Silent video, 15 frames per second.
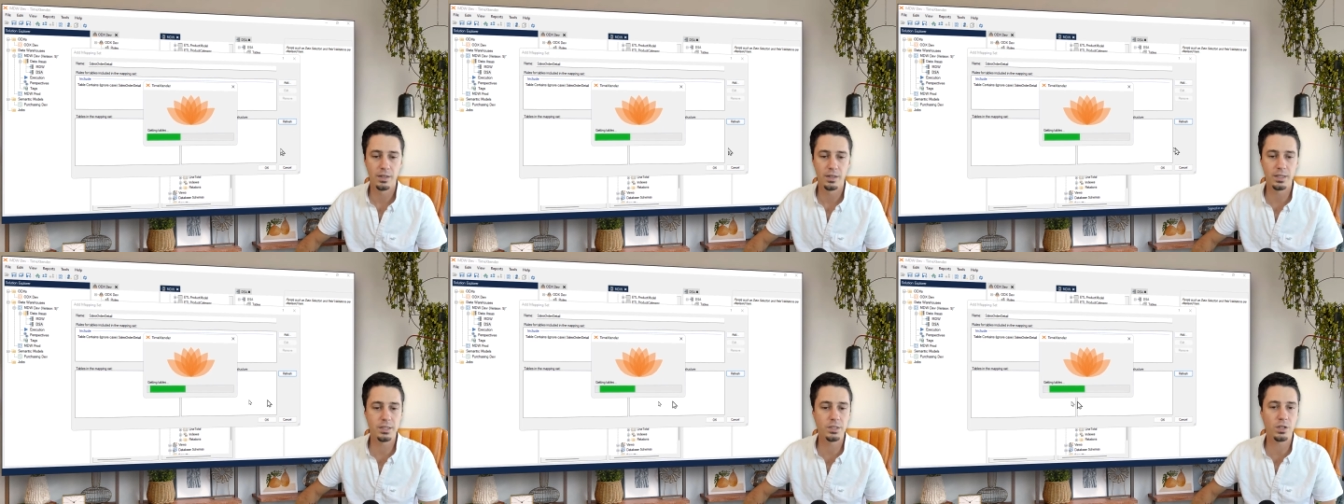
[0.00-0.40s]

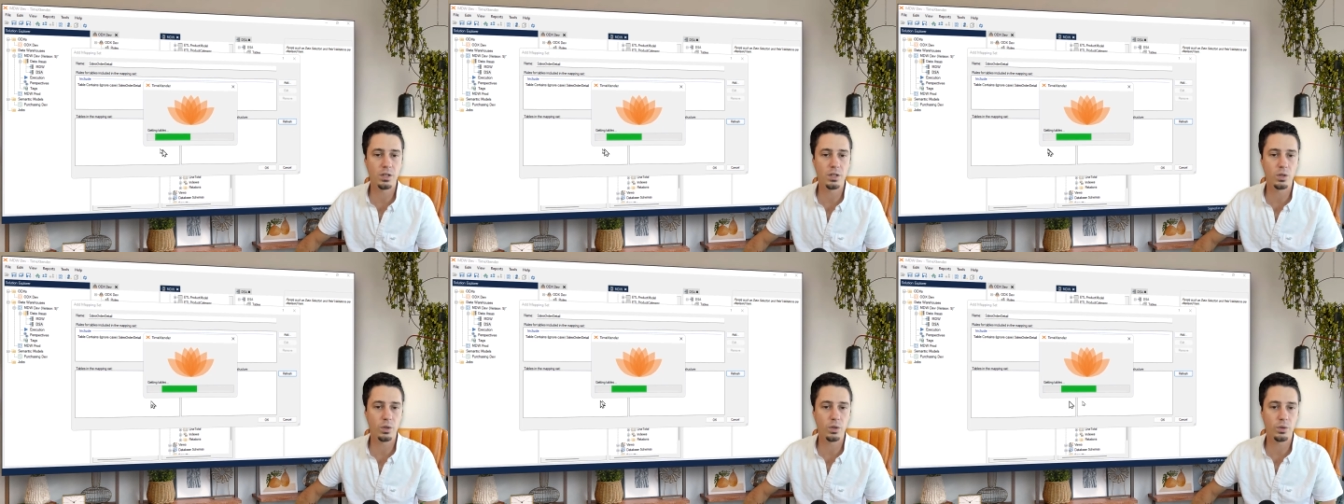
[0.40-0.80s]
This is
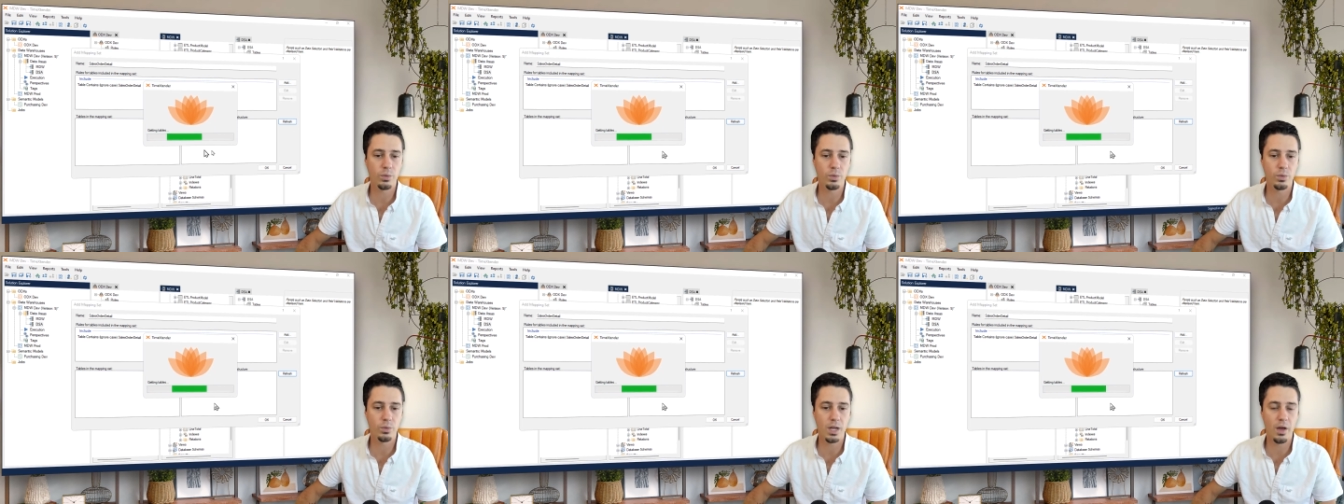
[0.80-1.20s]
going to look
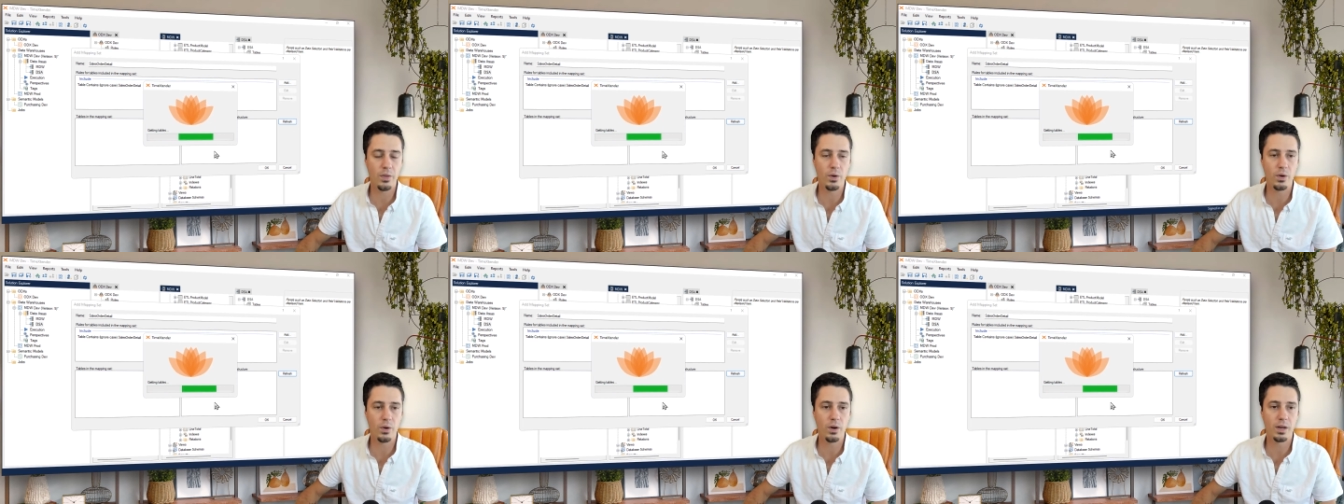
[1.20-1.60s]
through the
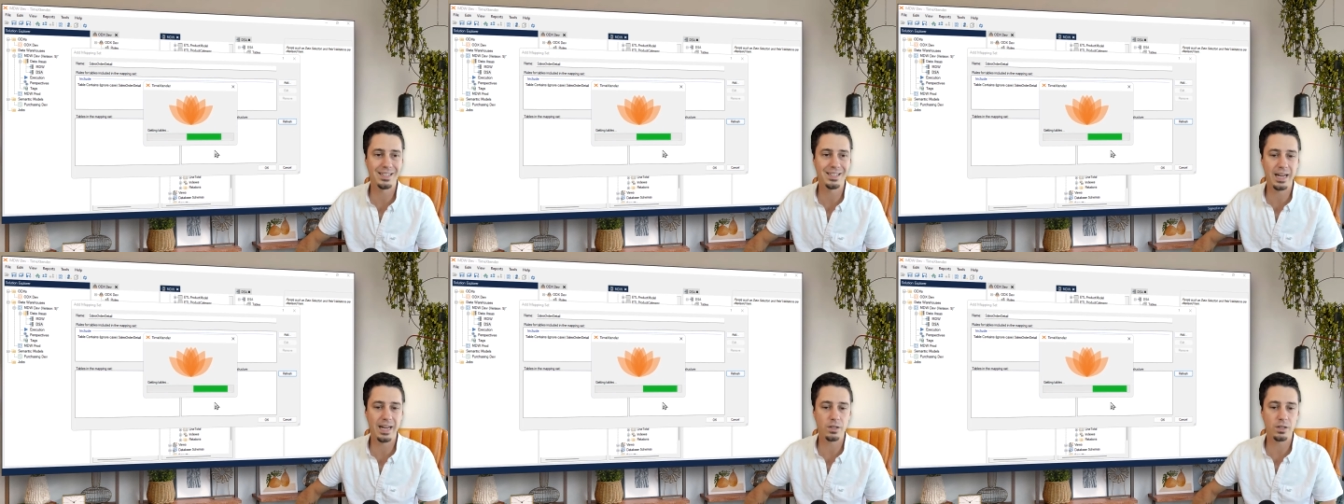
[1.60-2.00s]
other
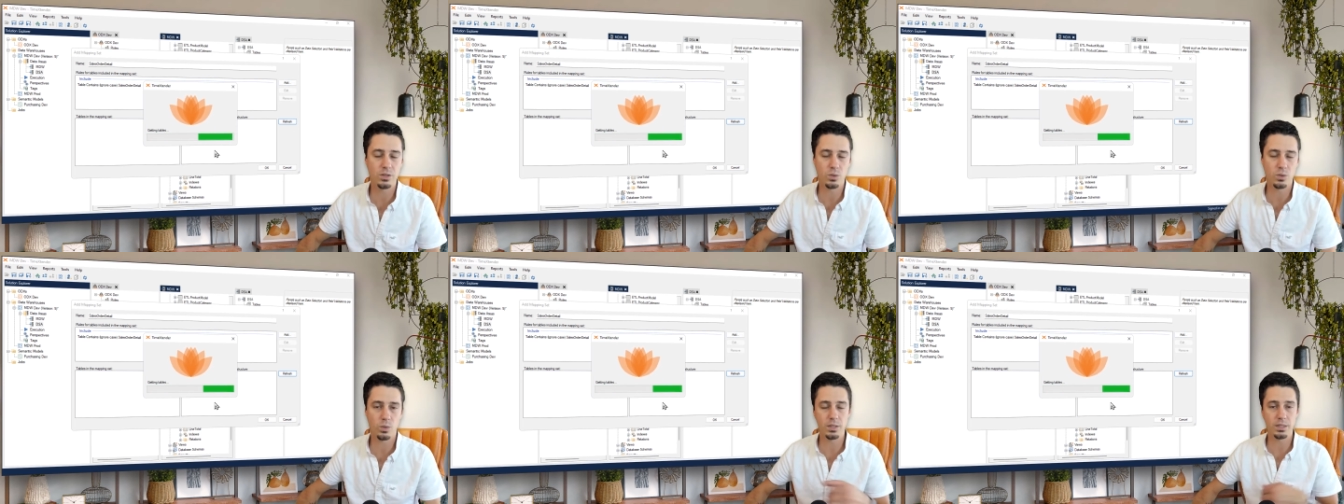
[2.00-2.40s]
data
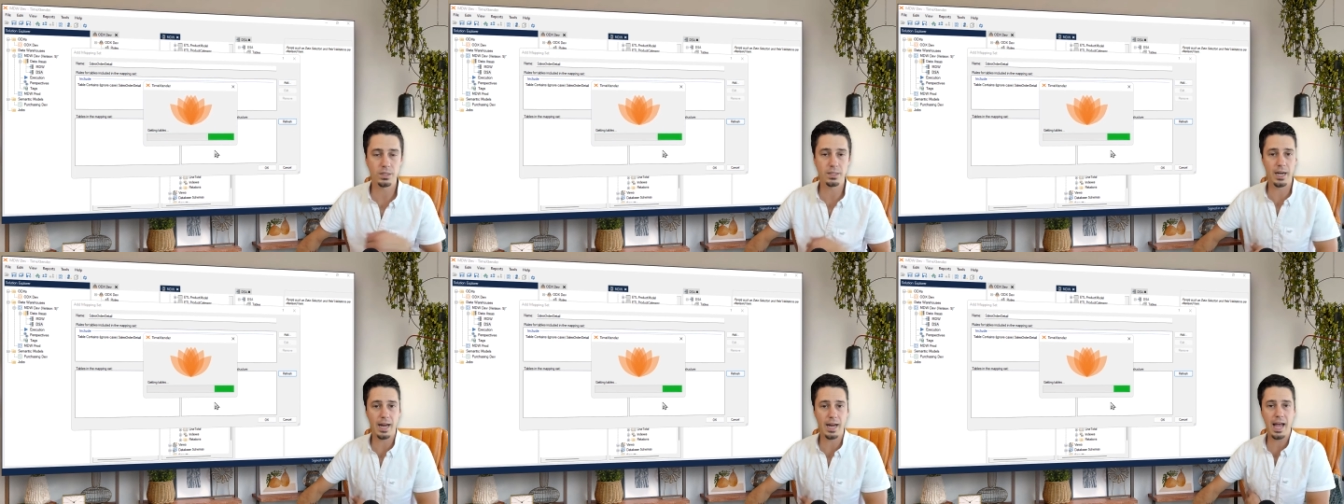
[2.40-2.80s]
sources
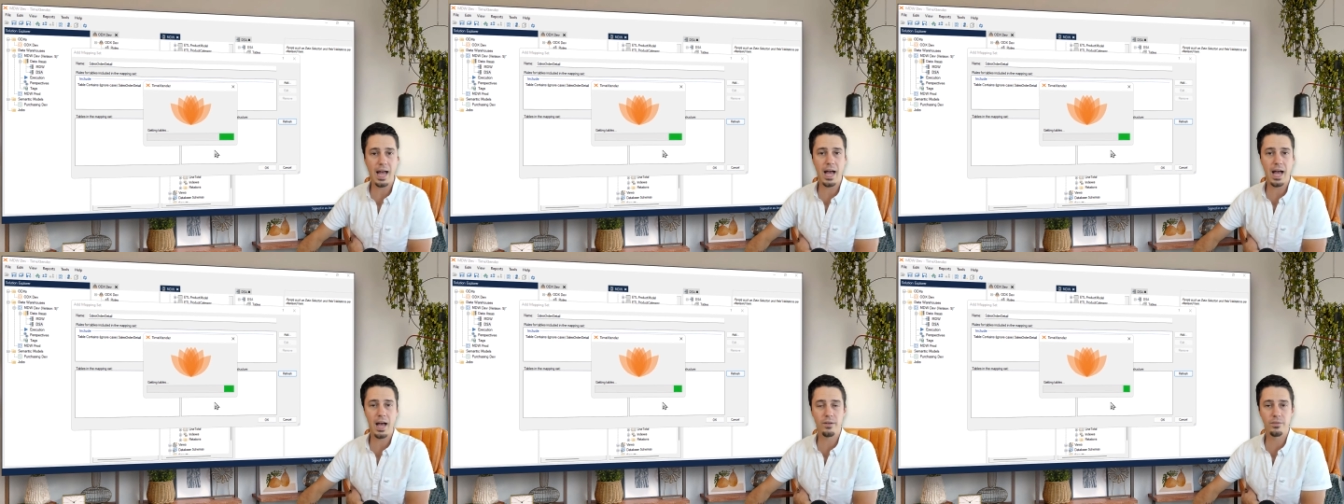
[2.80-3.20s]
that I
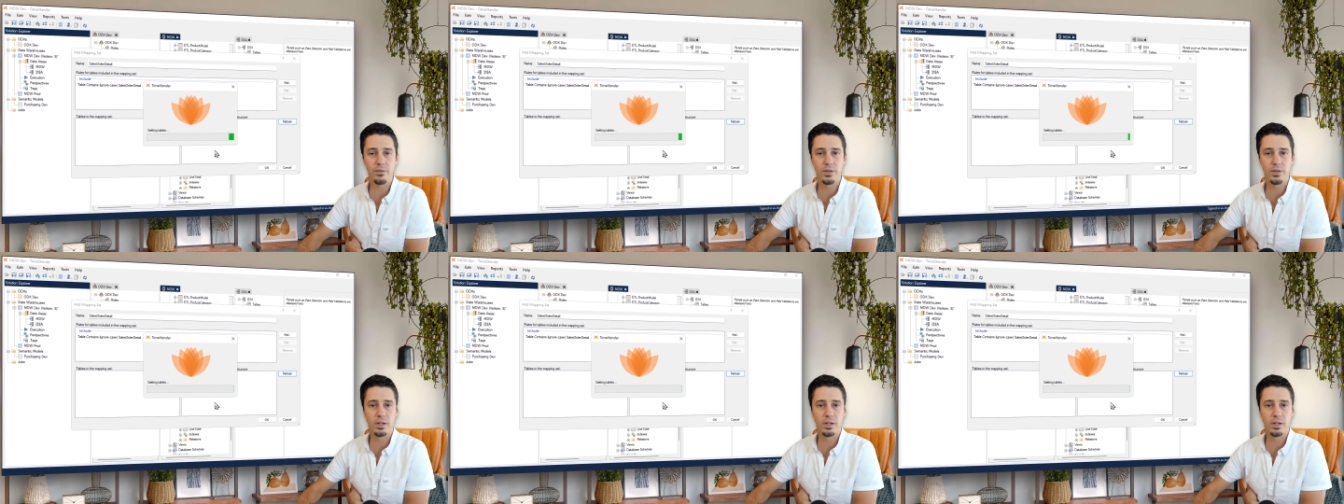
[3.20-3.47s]
have